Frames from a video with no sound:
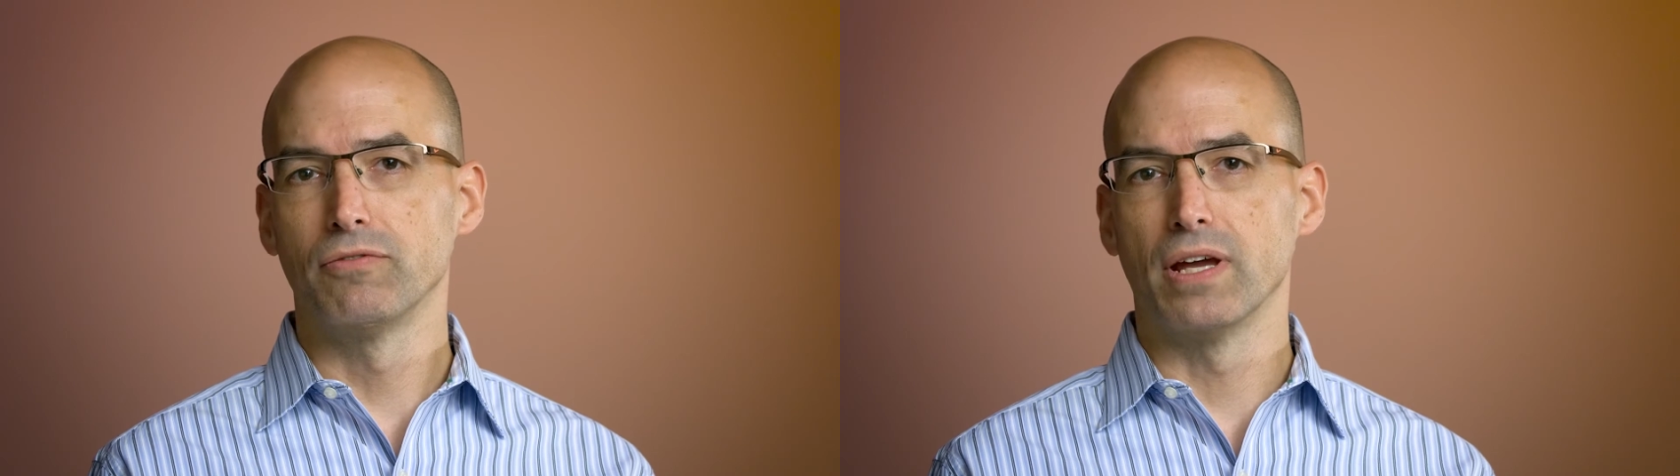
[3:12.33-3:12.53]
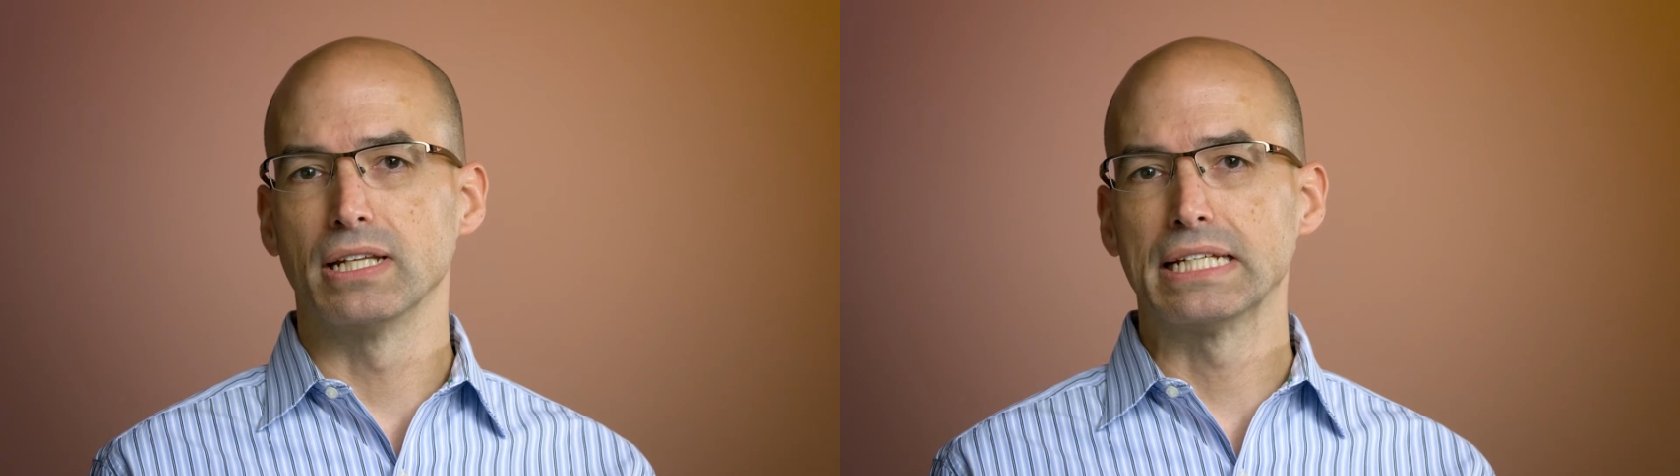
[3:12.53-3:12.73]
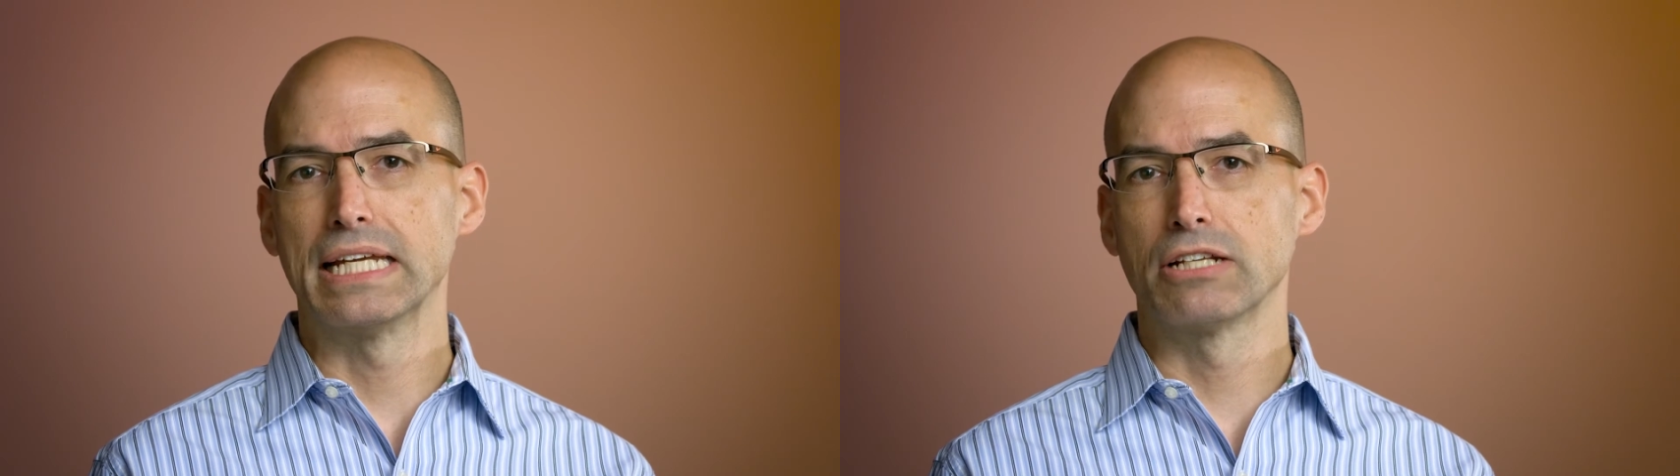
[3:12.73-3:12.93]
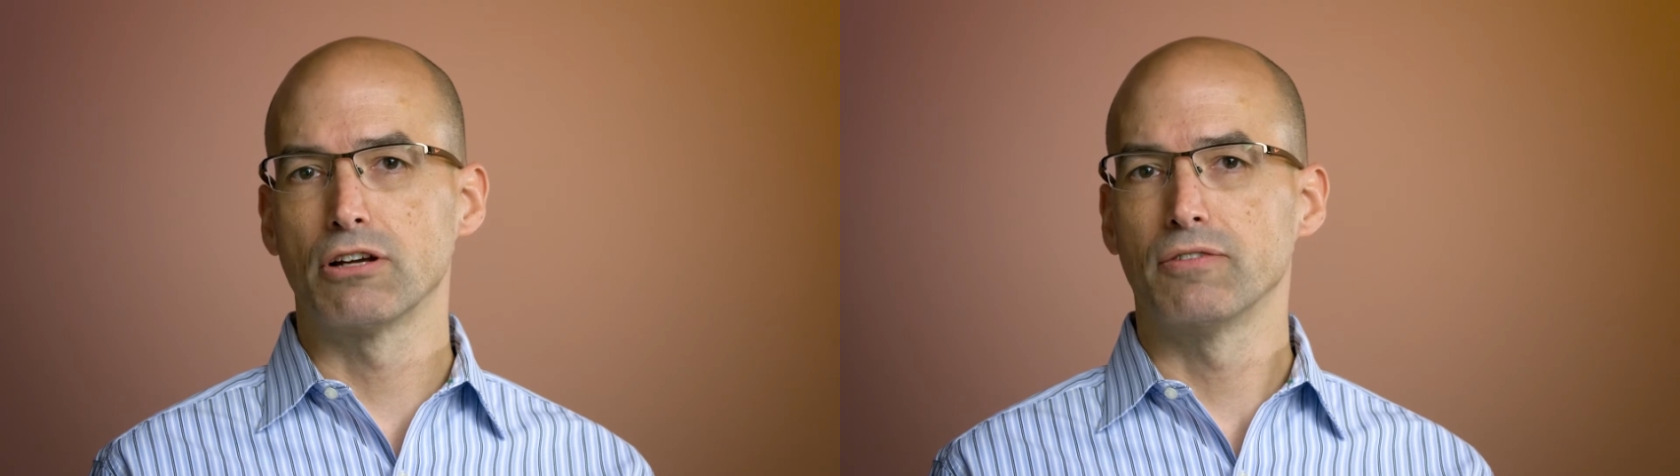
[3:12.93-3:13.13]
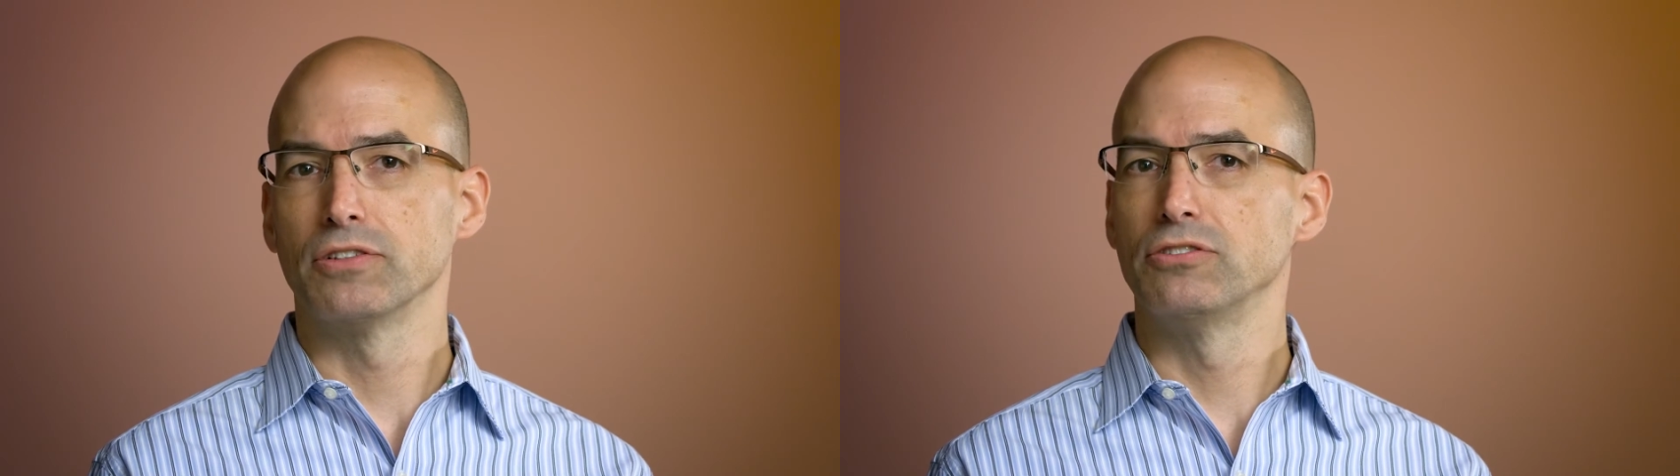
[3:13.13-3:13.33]
event kicked
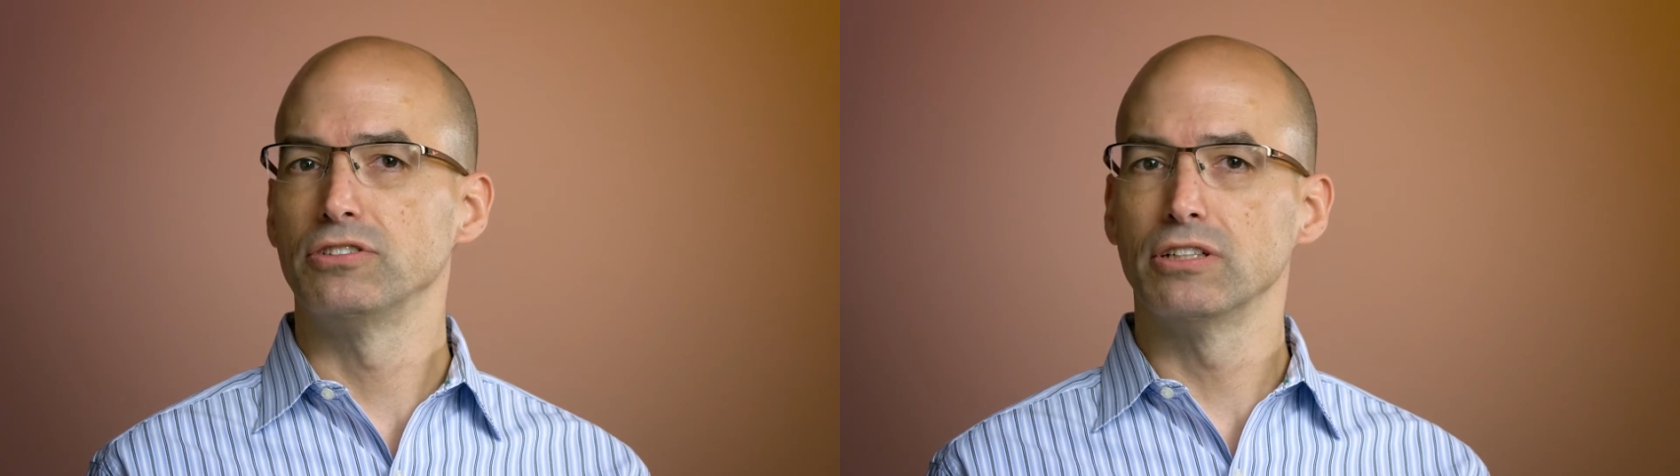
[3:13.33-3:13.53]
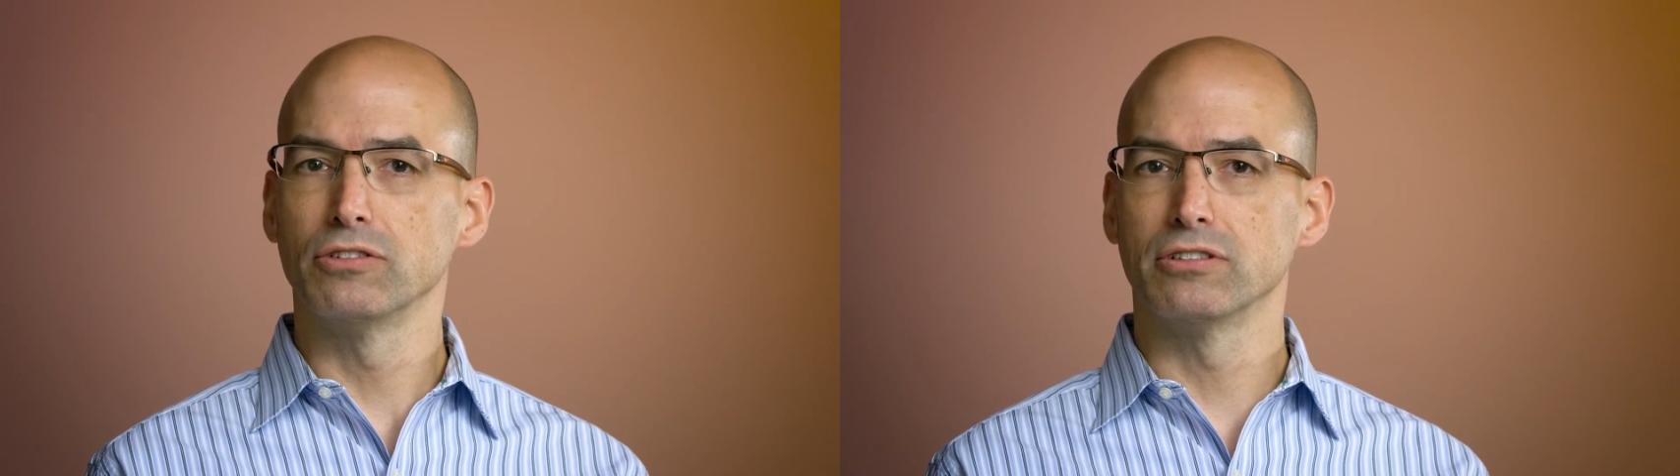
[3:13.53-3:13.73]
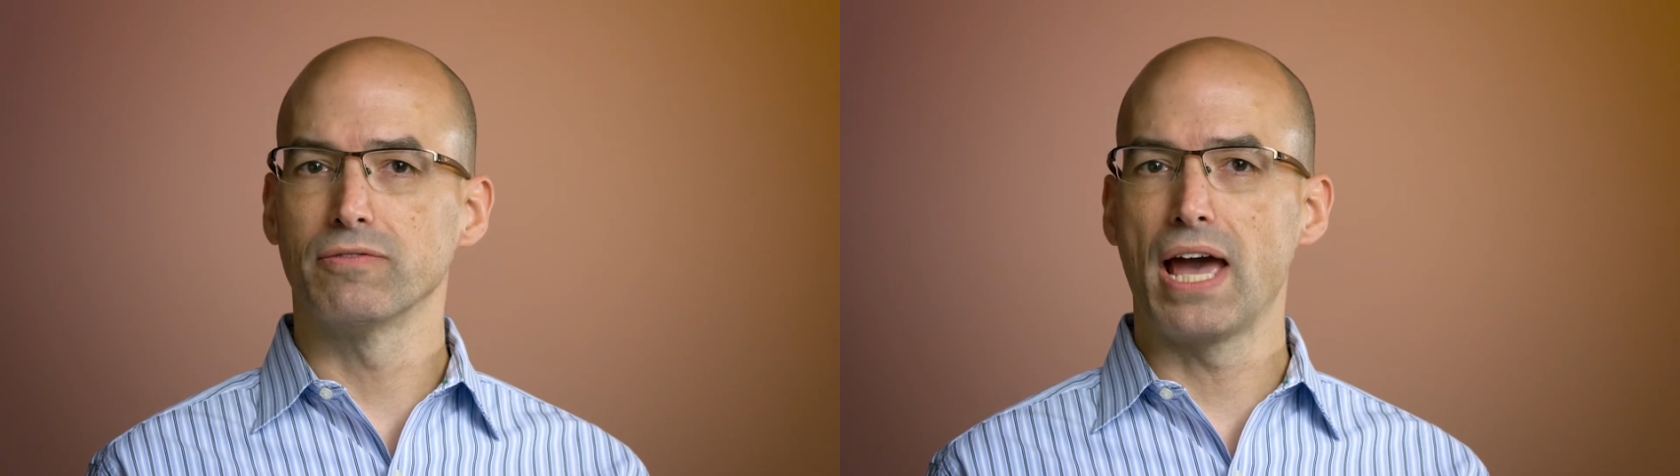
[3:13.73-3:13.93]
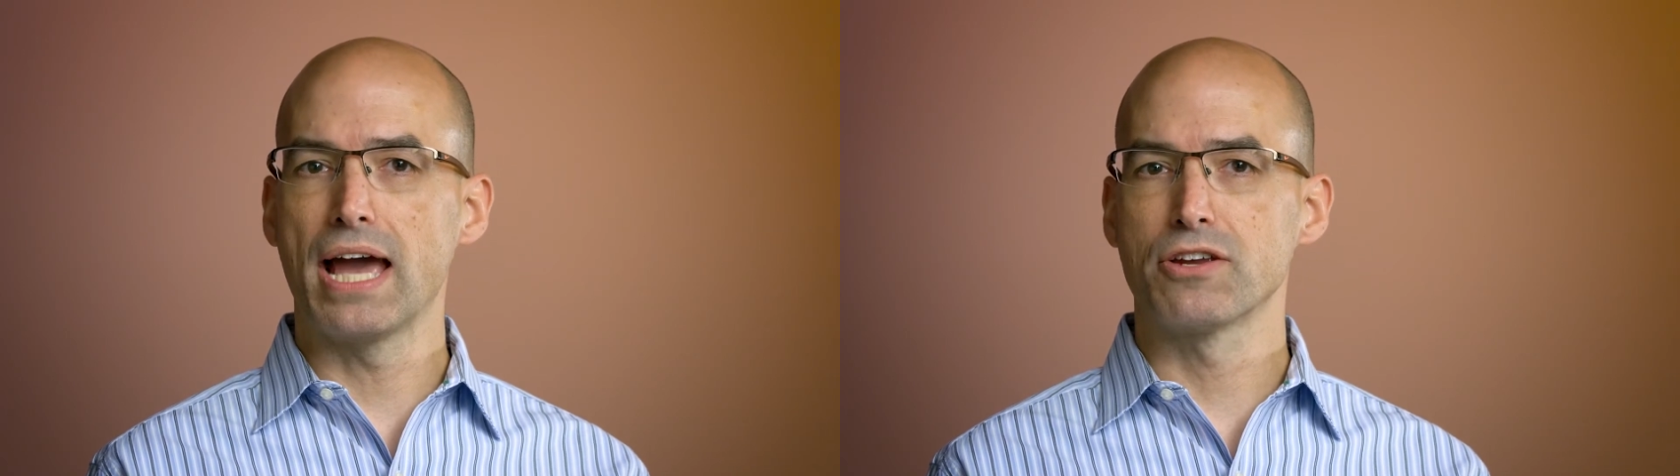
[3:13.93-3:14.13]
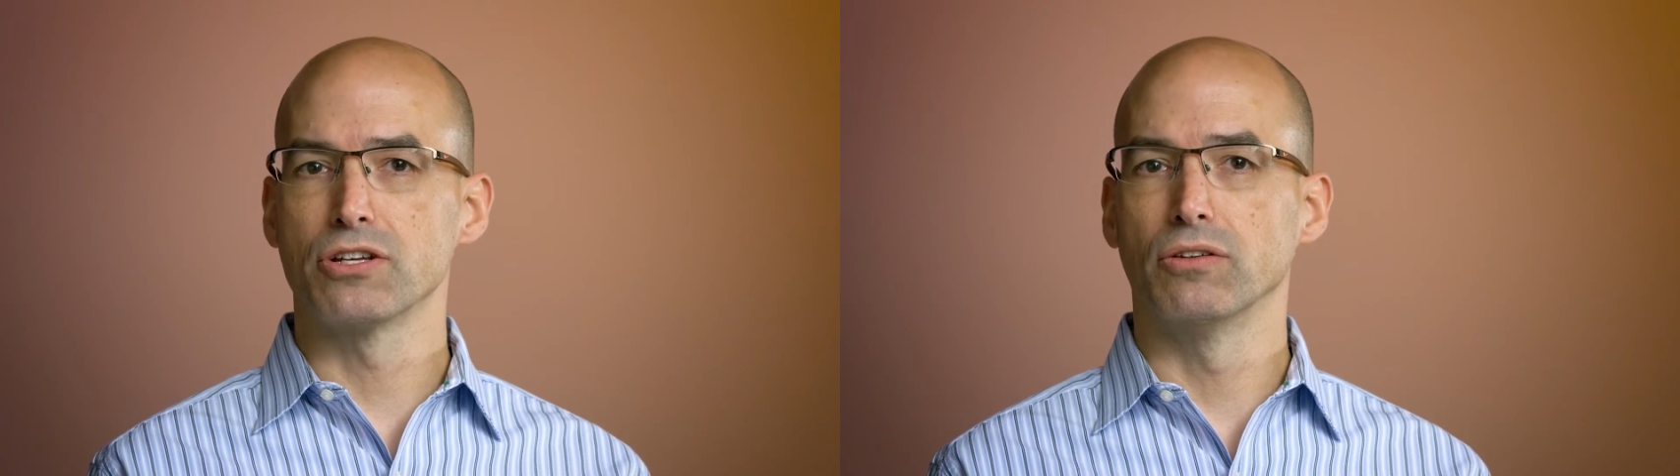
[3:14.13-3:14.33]
off a series of
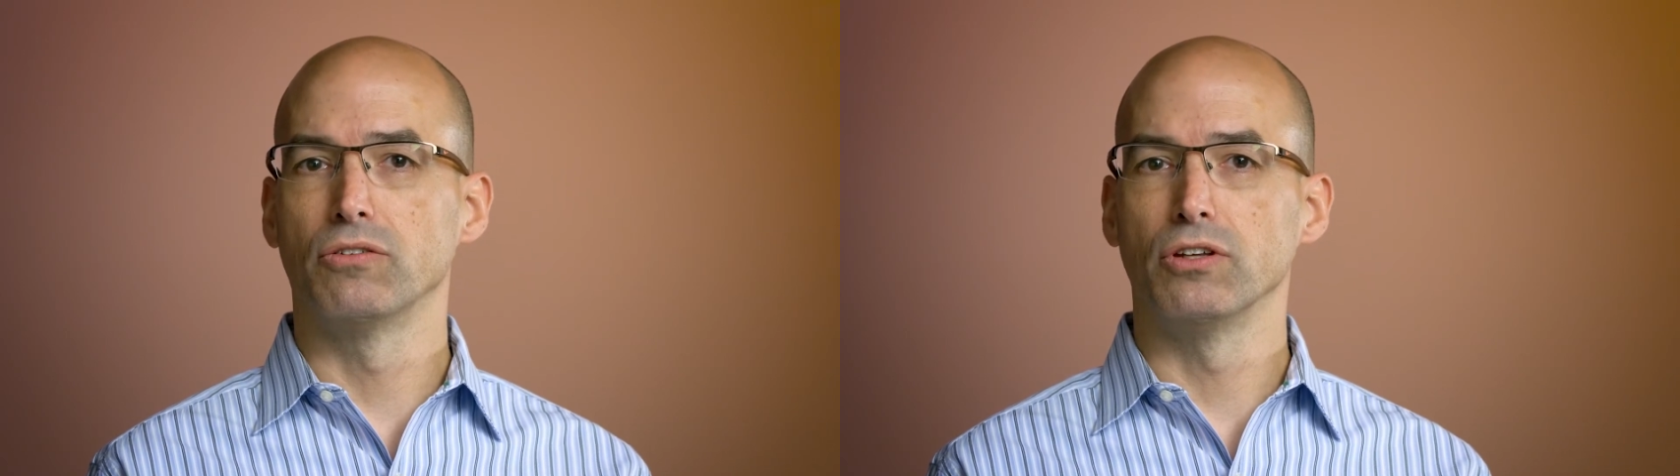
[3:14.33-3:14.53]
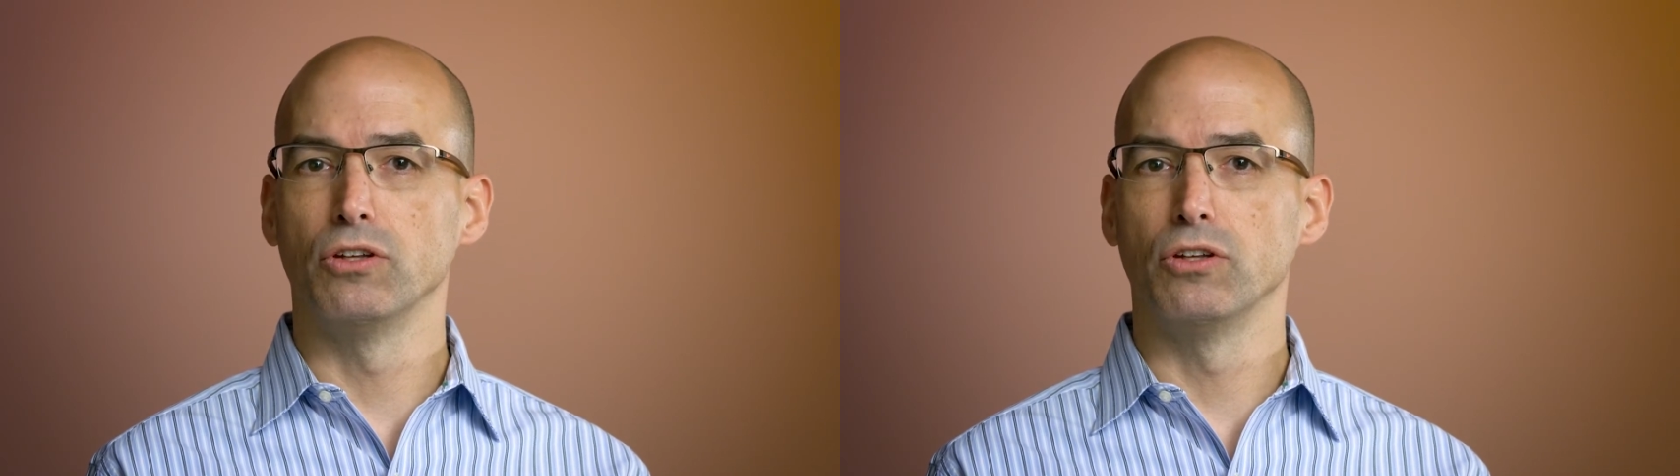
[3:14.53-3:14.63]
actions